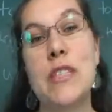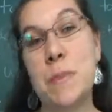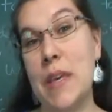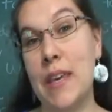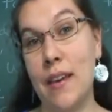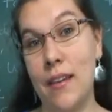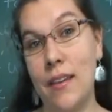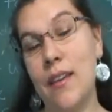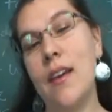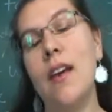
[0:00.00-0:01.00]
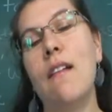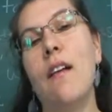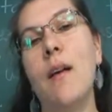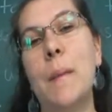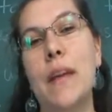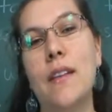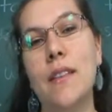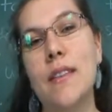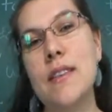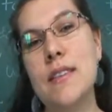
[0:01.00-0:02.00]
speaking. And in
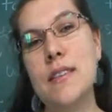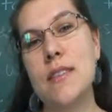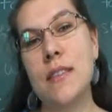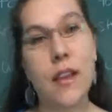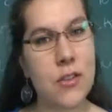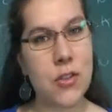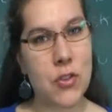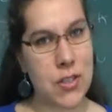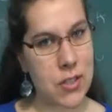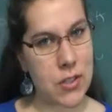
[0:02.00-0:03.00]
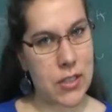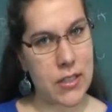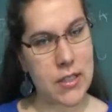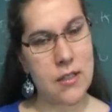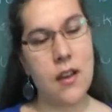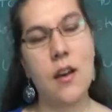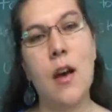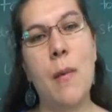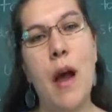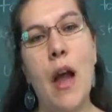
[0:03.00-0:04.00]
this lecture series,
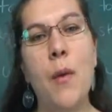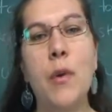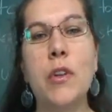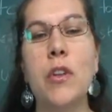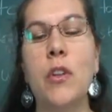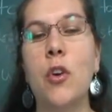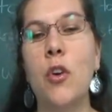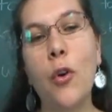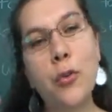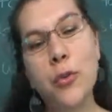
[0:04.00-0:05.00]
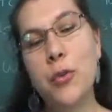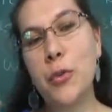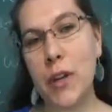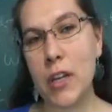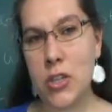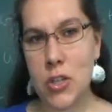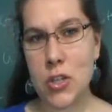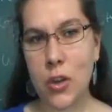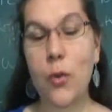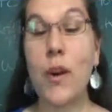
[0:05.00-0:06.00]
I will go through each
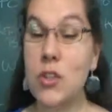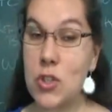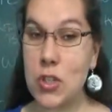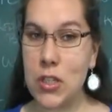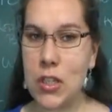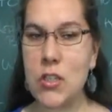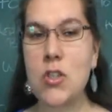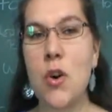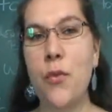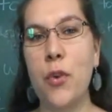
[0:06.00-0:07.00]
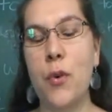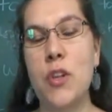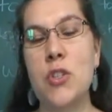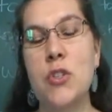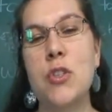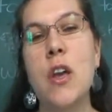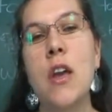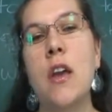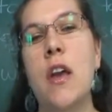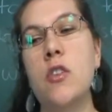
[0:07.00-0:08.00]
question, each TOEFL question,
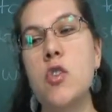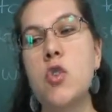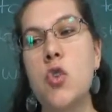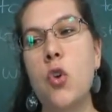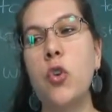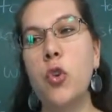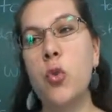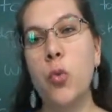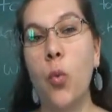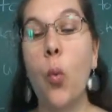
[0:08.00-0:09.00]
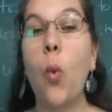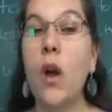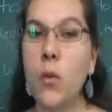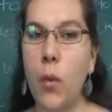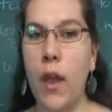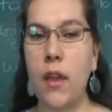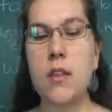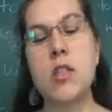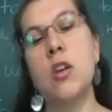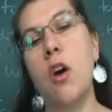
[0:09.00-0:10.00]
and show you one way
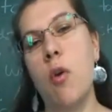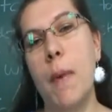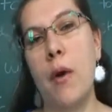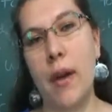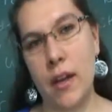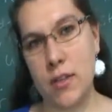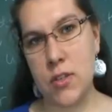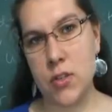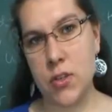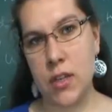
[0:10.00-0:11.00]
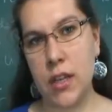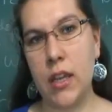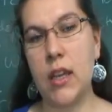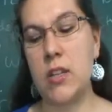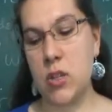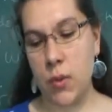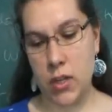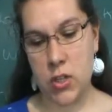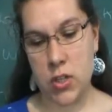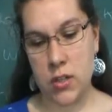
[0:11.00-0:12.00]
to go about answering each
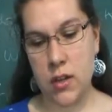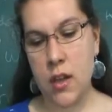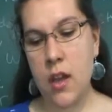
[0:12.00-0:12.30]
question.